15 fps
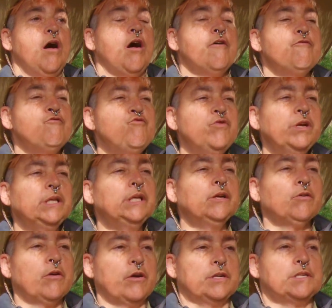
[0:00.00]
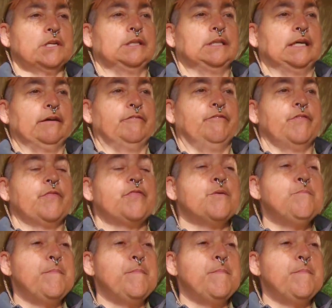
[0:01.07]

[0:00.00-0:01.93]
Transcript: I've really grown to love the